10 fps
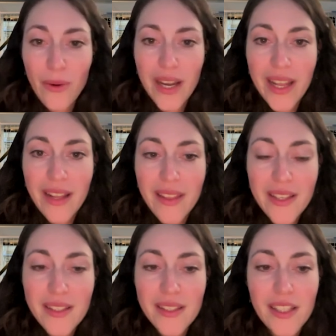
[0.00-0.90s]
while
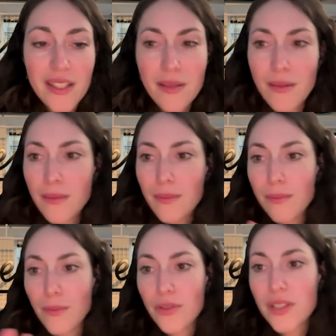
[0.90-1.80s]
this is
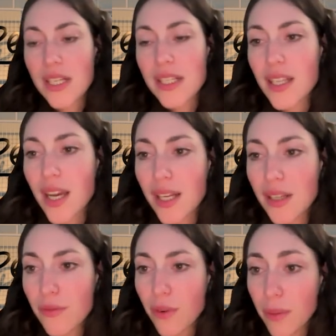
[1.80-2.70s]
mostly
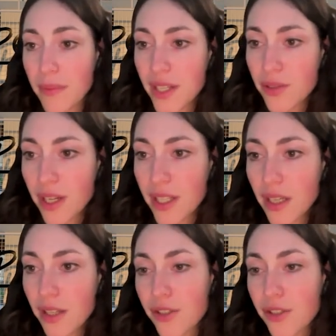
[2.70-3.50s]
designed for administrator,